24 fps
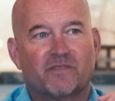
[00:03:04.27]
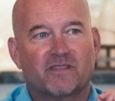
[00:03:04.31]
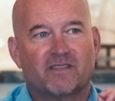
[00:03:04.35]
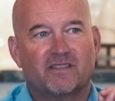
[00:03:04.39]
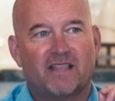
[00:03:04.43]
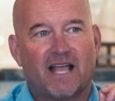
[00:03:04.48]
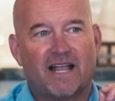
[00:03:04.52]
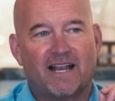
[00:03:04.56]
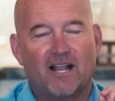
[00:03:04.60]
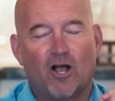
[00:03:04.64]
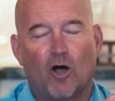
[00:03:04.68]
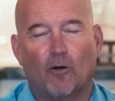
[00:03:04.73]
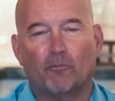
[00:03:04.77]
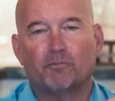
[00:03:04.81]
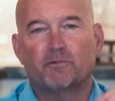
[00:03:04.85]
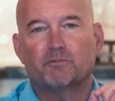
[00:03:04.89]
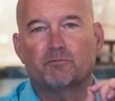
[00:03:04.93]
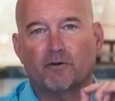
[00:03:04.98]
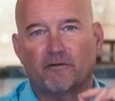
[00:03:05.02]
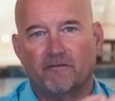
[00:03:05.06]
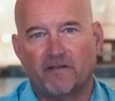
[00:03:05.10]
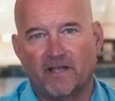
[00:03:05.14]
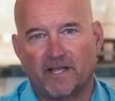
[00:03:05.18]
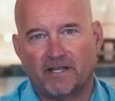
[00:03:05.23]
That helped
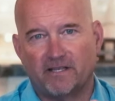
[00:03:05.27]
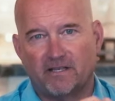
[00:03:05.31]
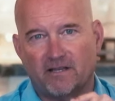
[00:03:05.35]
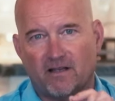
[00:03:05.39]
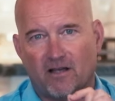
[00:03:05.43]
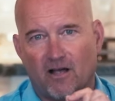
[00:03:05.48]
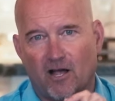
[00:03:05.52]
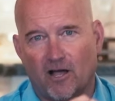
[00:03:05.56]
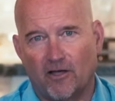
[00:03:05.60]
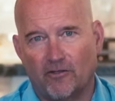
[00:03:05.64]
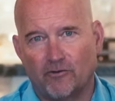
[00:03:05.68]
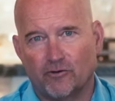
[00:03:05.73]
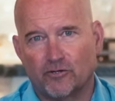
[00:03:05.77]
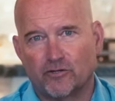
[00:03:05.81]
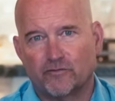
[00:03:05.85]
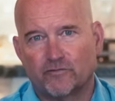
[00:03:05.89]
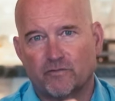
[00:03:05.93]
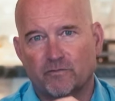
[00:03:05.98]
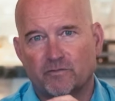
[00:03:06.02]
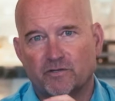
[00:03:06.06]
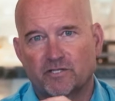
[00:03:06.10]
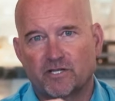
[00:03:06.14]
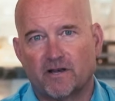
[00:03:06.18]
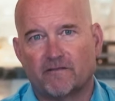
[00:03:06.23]
prevent others
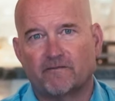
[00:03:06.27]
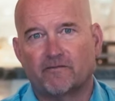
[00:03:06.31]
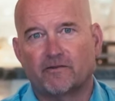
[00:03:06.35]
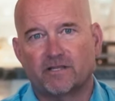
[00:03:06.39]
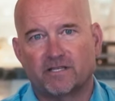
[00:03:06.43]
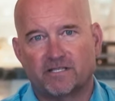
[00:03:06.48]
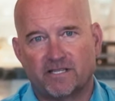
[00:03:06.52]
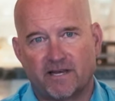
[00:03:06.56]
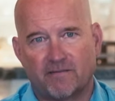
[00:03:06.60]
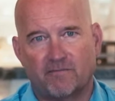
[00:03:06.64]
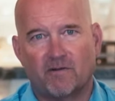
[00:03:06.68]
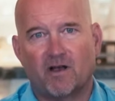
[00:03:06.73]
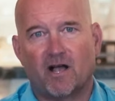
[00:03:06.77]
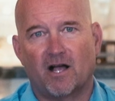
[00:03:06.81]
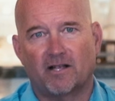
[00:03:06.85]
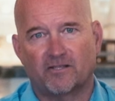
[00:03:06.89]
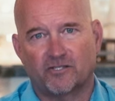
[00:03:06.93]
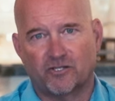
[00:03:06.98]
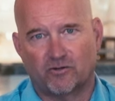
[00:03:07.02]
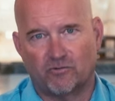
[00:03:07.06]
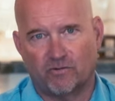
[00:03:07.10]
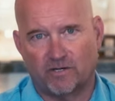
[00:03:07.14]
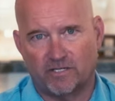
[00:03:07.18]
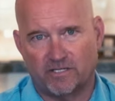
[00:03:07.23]
from suffering the same
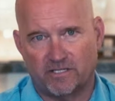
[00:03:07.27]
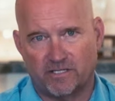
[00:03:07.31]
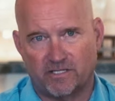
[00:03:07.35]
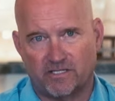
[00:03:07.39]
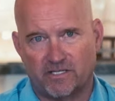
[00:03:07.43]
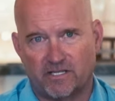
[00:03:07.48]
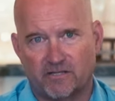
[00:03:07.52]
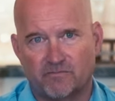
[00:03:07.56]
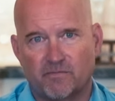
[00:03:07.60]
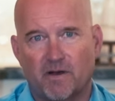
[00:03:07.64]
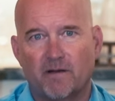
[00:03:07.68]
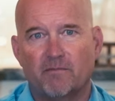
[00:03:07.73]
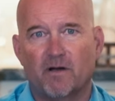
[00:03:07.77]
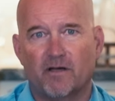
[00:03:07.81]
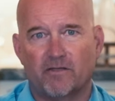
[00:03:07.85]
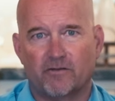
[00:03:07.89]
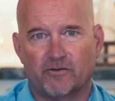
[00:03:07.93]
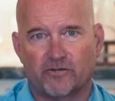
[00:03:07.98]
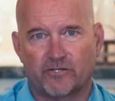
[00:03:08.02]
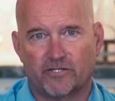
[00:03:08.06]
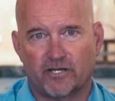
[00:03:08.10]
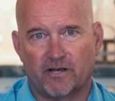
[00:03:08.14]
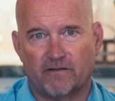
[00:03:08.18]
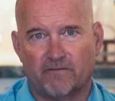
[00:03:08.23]
consequences as my
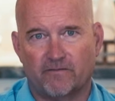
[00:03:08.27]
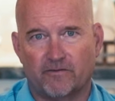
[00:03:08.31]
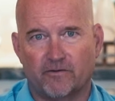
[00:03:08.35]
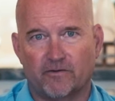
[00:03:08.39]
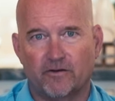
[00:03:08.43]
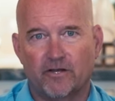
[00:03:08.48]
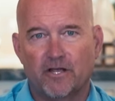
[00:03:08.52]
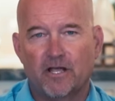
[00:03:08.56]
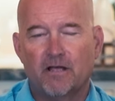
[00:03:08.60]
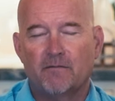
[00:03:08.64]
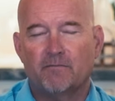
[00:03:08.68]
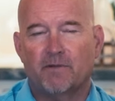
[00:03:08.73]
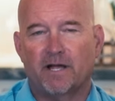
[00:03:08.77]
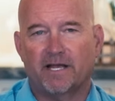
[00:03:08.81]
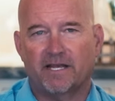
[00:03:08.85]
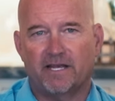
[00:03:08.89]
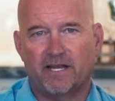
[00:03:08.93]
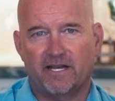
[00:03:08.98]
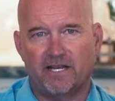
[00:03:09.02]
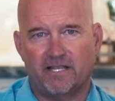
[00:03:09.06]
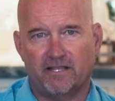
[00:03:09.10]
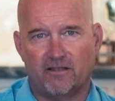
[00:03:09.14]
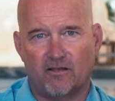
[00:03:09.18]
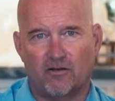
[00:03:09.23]
mother suffered by
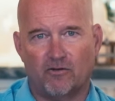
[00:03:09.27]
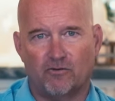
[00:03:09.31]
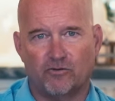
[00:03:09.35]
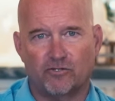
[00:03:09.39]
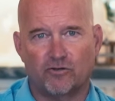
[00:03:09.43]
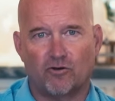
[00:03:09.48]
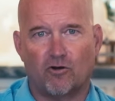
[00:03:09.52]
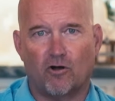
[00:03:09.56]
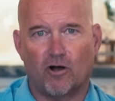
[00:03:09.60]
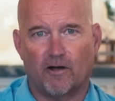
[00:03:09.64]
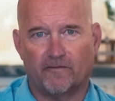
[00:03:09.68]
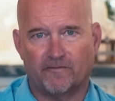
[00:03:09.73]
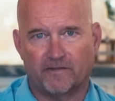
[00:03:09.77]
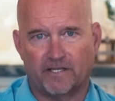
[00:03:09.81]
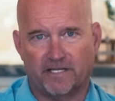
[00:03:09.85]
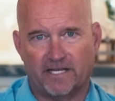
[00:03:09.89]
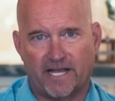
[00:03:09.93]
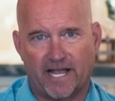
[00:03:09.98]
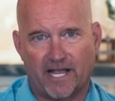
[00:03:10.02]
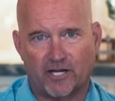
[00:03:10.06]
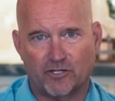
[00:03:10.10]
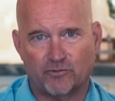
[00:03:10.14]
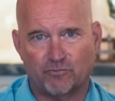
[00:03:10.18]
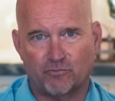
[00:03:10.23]
getting those off the
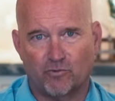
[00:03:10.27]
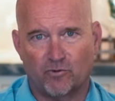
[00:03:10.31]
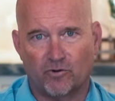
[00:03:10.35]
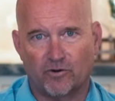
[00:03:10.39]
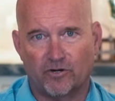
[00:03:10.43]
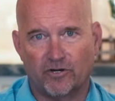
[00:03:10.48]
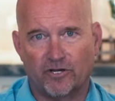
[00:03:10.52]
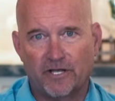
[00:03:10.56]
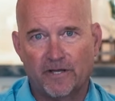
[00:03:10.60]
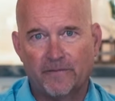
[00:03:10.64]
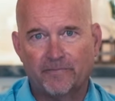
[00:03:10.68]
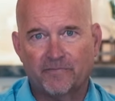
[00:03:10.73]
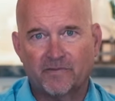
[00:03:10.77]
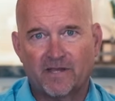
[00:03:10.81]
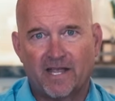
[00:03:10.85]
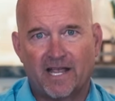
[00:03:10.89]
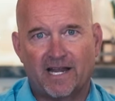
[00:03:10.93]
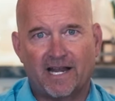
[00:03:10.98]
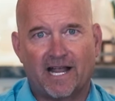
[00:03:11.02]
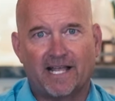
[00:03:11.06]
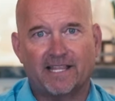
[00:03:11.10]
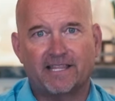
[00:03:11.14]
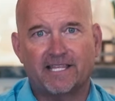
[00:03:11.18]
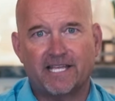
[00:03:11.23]
dashboard.
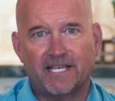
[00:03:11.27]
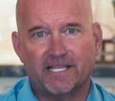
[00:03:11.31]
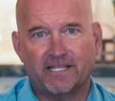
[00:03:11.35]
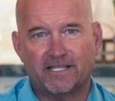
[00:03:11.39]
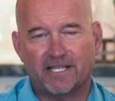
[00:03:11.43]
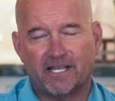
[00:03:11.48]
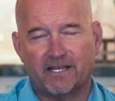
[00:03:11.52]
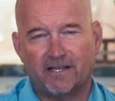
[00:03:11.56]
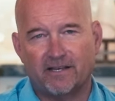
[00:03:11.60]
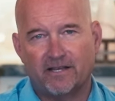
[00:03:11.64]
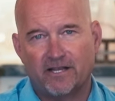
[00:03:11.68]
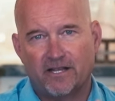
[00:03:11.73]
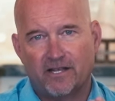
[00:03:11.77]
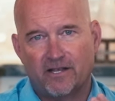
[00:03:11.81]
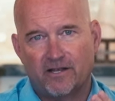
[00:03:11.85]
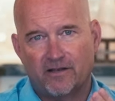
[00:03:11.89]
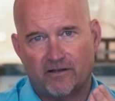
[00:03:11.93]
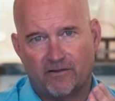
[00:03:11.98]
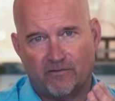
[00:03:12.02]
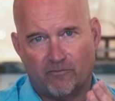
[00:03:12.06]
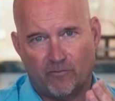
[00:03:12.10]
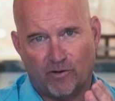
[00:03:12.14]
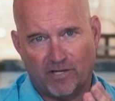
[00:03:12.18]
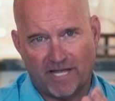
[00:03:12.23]
And I think that
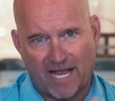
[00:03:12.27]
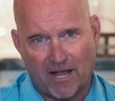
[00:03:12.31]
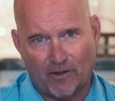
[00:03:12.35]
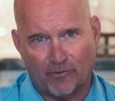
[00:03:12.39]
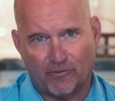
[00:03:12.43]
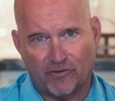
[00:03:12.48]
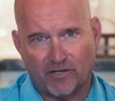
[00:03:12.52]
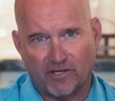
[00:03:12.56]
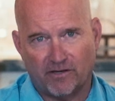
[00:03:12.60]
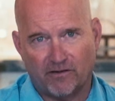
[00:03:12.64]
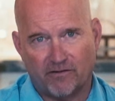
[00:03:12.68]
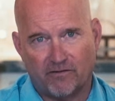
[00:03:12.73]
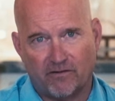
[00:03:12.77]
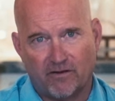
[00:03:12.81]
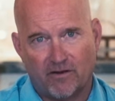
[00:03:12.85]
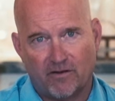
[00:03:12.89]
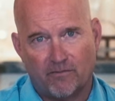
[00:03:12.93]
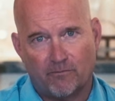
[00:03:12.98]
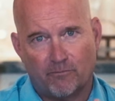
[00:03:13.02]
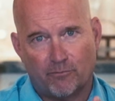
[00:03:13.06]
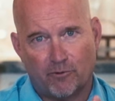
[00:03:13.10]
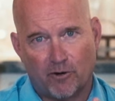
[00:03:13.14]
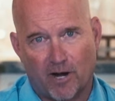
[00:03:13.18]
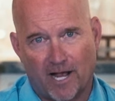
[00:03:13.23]
without the
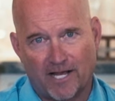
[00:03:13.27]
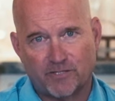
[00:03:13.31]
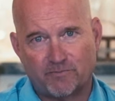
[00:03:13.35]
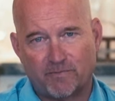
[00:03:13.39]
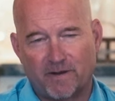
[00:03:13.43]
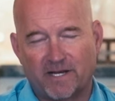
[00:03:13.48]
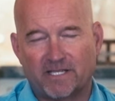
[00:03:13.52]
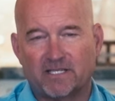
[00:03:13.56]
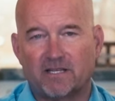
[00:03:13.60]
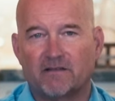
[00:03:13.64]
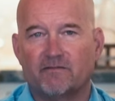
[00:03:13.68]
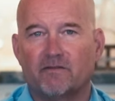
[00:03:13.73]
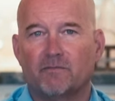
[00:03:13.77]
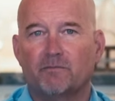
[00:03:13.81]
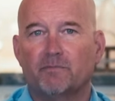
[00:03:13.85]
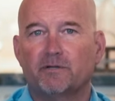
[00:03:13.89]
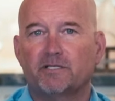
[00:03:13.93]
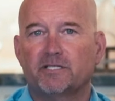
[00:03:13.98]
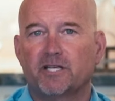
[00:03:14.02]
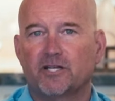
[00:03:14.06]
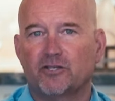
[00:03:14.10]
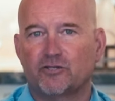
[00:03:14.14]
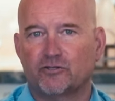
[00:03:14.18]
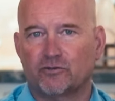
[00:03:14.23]
prospect of a
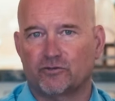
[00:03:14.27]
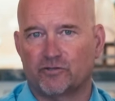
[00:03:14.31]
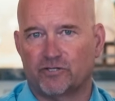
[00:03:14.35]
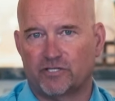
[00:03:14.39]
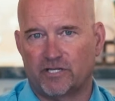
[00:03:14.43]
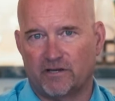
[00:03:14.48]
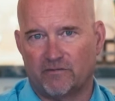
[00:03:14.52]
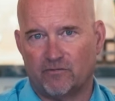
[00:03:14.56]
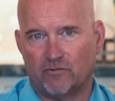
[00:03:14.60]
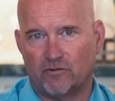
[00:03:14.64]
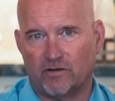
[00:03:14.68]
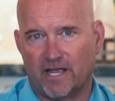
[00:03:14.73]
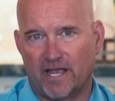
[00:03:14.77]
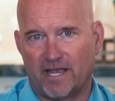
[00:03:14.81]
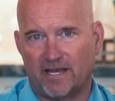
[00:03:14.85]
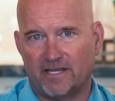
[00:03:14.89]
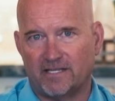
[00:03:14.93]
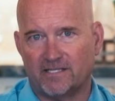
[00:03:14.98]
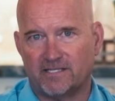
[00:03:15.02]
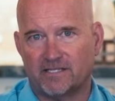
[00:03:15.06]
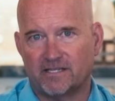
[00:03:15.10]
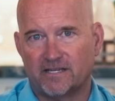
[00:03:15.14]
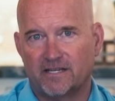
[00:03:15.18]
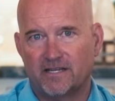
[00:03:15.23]
potential civil
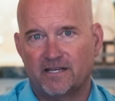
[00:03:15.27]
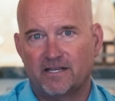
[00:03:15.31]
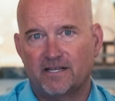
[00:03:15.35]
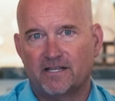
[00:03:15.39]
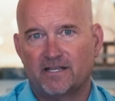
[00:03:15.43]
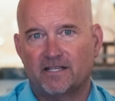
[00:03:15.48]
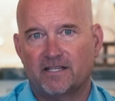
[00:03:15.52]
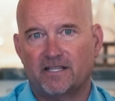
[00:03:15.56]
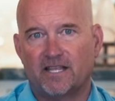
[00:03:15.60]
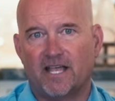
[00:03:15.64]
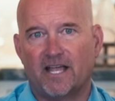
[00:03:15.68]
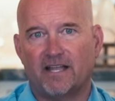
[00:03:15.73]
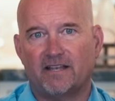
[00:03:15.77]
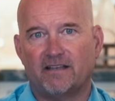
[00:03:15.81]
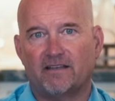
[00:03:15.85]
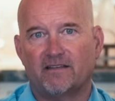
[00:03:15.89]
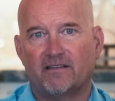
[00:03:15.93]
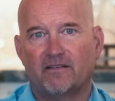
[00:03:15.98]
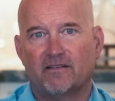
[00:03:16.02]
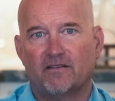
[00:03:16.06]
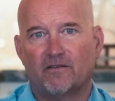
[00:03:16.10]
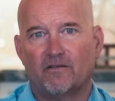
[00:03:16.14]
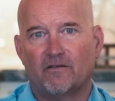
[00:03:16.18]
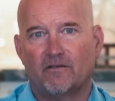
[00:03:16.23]
case, that
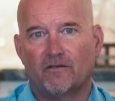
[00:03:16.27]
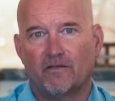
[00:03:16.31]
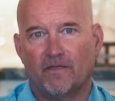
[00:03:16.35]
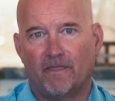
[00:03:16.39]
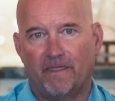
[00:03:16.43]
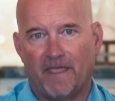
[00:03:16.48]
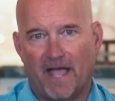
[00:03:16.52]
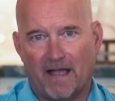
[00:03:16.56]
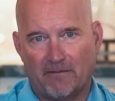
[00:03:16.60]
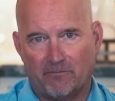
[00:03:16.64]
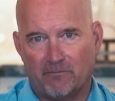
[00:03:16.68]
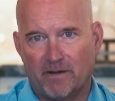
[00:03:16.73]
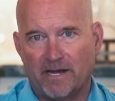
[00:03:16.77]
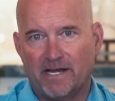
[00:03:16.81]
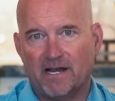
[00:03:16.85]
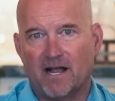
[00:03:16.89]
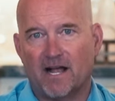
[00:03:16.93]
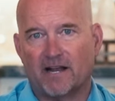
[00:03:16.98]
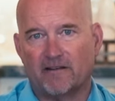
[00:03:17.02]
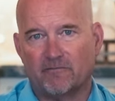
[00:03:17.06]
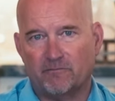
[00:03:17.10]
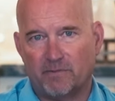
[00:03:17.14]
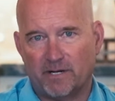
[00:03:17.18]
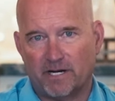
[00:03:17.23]
may
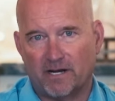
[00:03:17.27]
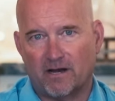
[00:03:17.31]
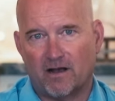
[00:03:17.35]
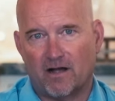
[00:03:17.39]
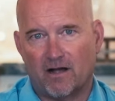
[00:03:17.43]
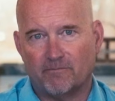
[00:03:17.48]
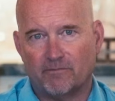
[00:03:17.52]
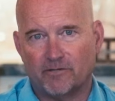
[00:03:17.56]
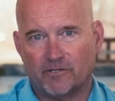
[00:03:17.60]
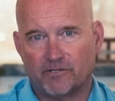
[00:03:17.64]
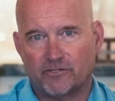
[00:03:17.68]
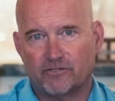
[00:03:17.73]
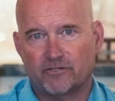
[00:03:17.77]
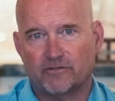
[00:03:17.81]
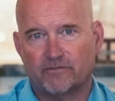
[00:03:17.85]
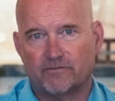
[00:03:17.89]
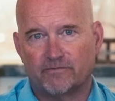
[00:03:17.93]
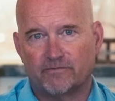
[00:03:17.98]
not have been accomplished.